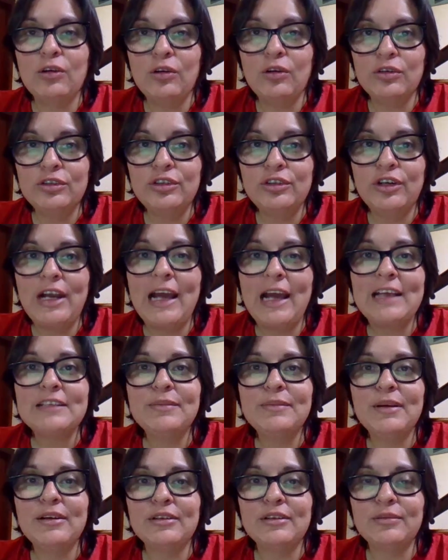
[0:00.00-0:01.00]
close your
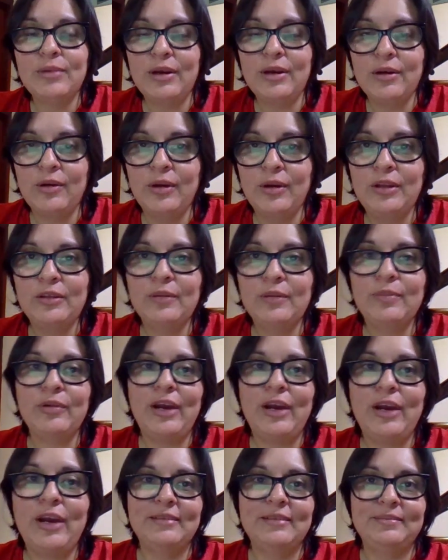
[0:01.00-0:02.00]
eyes, because we are going to
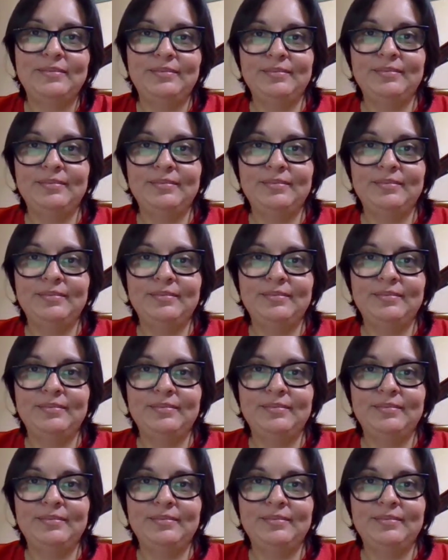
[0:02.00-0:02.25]
pray.